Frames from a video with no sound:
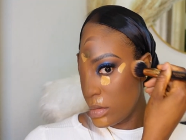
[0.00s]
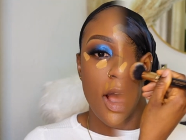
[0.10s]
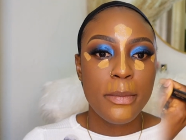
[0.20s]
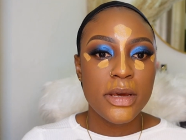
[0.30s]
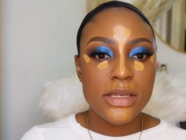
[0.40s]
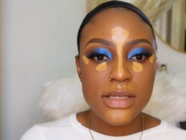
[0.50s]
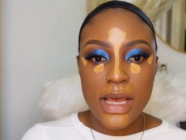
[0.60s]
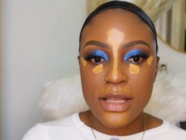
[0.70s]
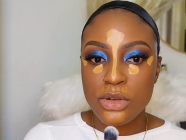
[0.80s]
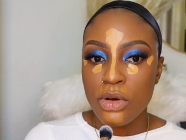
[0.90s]
I'm gonna
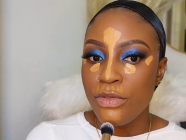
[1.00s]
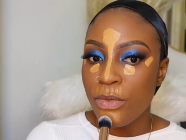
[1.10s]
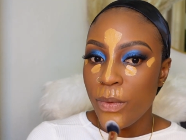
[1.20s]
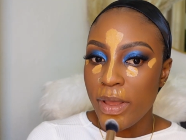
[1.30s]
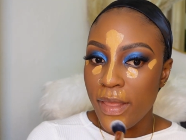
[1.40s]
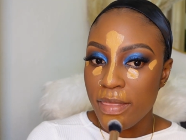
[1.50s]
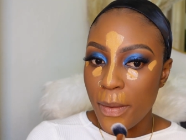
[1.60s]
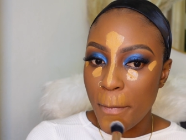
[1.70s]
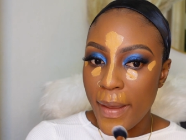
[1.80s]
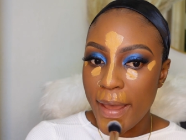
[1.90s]
start off with
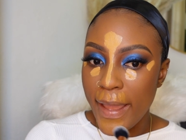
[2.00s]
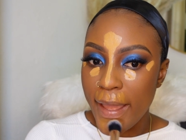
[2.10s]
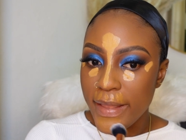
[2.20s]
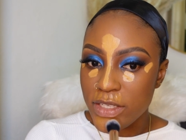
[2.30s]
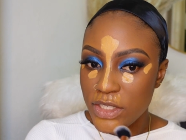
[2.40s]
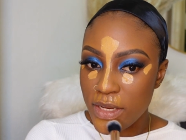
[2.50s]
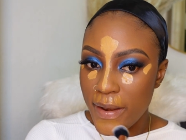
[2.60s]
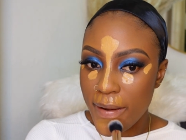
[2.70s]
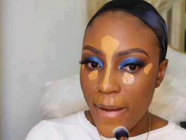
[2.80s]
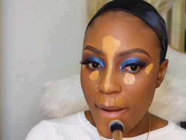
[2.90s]
my
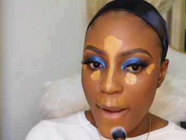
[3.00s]
chin.